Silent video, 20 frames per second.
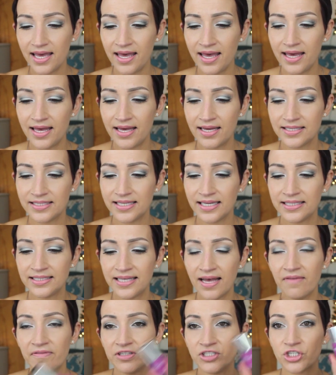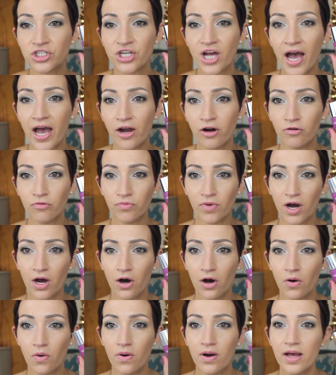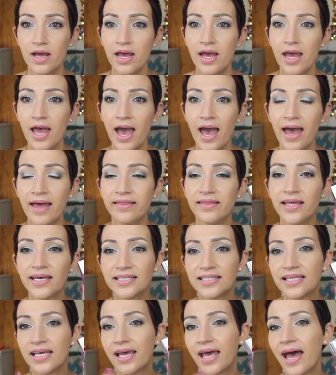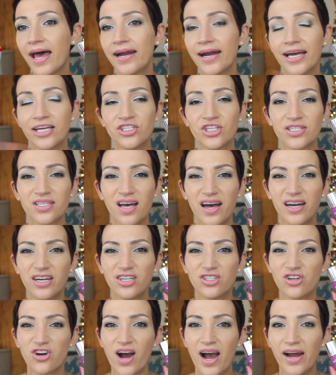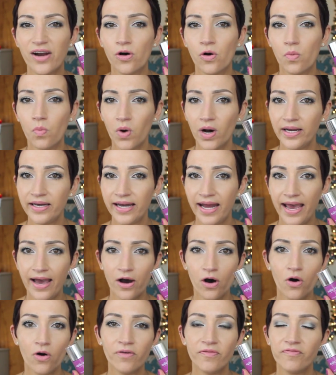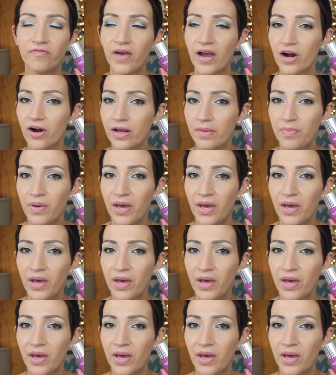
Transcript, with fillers: is Devonshire Row. And this, again, I just kind of tried on one nail. Very